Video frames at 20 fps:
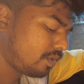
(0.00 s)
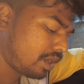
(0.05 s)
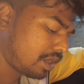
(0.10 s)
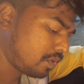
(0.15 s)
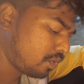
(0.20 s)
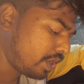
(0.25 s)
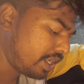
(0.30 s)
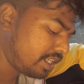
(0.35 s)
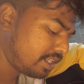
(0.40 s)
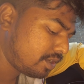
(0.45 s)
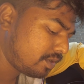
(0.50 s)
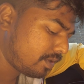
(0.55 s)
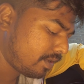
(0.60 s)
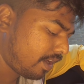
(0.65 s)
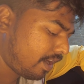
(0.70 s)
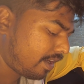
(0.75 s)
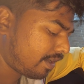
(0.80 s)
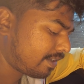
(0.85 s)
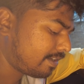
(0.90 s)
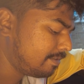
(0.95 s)
want to wait too
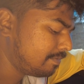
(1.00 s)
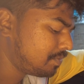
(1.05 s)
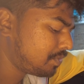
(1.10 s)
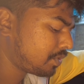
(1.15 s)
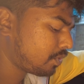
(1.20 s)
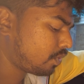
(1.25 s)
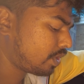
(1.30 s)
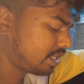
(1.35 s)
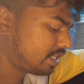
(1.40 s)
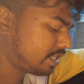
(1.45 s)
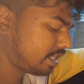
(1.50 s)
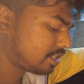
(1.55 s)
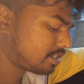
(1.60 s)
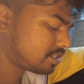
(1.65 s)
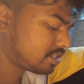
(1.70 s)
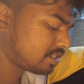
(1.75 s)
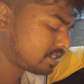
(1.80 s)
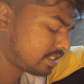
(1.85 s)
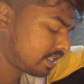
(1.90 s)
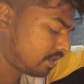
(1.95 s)
long where
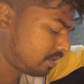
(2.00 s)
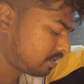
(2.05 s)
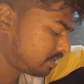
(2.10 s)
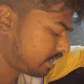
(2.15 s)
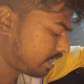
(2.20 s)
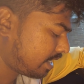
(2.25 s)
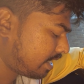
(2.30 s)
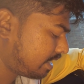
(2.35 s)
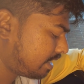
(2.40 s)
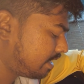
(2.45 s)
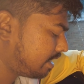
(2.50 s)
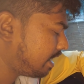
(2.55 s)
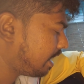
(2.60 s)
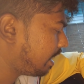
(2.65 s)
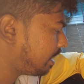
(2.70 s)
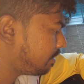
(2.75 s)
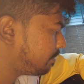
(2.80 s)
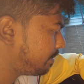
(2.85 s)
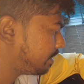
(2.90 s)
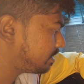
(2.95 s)
dust settles again
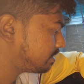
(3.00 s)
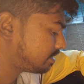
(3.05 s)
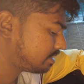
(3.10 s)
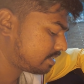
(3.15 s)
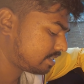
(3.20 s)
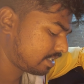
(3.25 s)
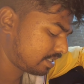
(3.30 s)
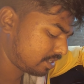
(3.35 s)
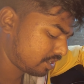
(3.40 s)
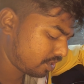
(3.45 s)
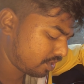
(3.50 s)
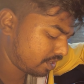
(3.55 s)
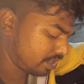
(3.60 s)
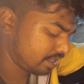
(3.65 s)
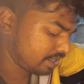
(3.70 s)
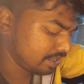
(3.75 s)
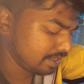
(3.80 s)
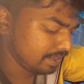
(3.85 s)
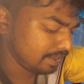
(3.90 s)
and makes this thing dirty.